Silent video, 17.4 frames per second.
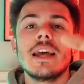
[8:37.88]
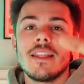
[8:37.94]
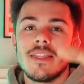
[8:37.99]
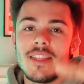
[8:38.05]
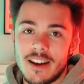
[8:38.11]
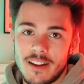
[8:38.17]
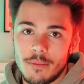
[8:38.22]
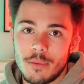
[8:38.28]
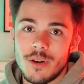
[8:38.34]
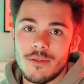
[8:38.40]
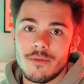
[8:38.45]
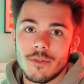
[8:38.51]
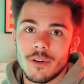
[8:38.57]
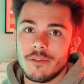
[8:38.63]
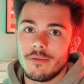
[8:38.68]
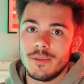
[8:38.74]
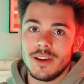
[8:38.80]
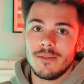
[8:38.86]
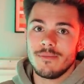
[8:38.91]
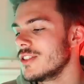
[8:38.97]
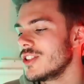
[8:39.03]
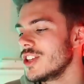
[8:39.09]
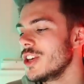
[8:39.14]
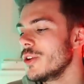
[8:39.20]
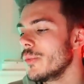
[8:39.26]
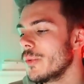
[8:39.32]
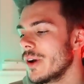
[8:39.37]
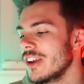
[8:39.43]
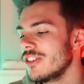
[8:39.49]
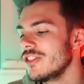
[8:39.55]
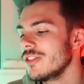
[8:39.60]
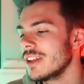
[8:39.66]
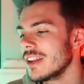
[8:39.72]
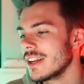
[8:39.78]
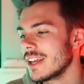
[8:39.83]
that is put in front of me. Do you
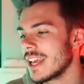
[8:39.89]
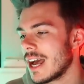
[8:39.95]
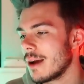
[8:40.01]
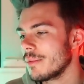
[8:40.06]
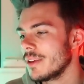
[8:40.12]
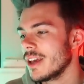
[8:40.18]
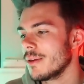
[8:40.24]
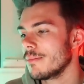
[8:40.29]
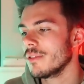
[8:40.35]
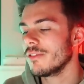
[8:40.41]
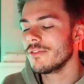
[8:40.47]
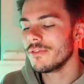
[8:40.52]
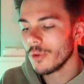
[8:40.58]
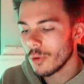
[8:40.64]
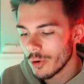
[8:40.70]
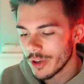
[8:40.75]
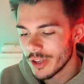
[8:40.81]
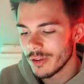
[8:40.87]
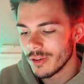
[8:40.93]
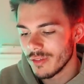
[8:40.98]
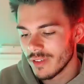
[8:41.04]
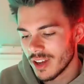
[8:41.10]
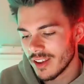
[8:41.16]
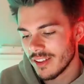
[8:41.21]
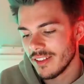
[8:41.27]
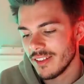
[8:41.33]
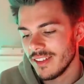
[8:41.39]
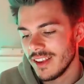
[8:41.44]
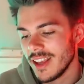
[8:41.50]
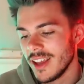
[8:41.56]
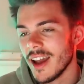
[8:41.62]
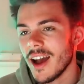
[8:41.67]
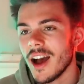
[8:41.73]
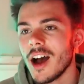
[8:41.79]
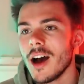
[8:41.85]
wish you did a gap year before
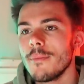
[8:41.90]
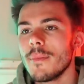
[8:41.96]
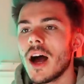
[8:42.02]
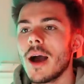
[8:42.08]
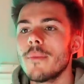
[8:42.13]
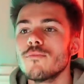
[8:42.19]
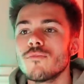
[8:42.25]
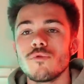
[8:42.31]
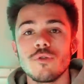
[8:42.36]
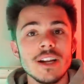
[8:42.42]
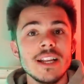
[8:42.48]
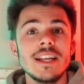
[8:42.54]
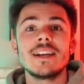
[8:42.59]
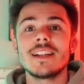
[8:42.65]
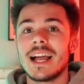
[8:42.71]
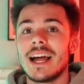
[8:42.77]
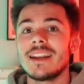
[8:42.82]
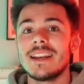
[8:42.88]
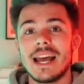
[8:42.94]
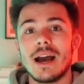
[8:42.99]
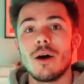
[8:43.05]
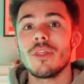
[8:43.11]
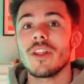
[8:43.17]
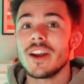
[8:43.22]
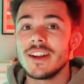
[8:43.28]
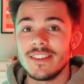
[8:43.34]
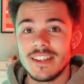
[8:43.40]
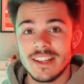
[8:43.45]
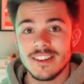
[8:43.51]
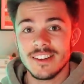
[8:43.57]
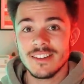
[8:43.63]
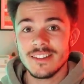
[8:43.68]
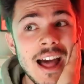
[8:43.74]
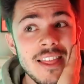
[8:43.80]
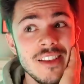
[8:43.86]
university? Um, I'm really glad now that I
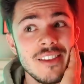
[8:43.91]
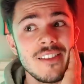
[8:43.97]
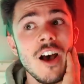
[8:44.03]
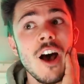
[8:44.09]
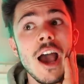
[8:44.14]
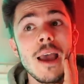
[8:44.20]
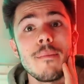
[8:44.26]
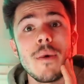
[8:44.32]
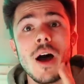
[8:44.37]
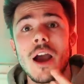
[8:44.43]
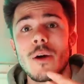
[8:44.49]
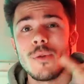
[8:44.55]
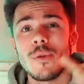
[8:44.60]
didn't. At the time, I